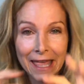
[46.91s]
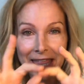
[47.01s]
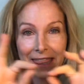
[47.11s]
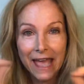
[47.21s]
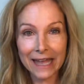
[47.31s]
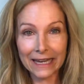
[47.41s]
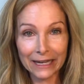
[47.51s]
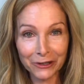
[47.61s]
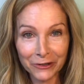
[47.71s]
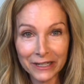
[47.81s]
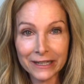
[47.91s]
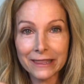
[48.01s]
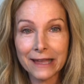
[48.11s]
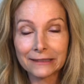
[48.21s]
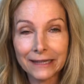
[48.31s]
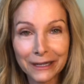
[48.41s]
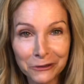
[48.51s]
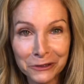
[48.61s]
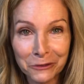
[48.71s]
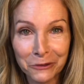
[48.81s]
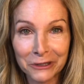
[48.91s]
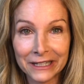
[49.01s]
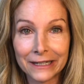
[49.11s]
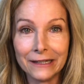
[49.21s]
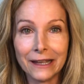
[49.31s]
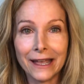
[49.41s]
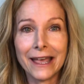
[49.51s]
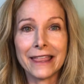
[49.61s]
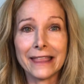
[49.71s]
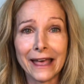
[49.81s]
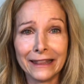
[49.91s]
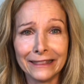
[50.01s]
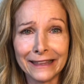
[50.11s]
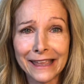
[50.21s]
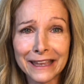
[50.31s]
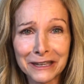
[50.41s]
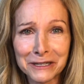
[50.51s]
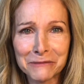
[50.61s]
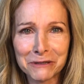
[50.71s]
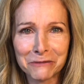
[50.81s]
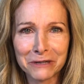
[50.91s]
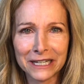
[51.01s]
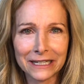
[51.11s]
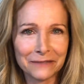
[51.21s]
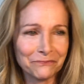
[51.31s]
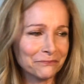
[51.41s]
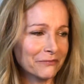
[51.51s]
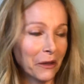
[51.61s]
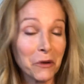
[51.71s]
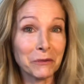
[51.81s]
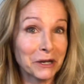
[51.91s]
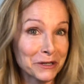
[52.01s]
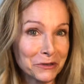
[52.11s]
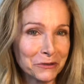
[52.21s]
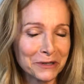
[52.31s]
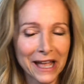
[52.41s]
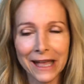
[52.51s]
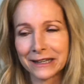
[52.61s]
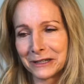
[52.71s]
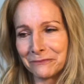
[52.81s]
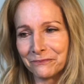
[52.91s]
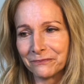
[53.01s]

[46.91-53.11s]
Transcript: that area, that territory, that land between, oh my gosh, who's that, and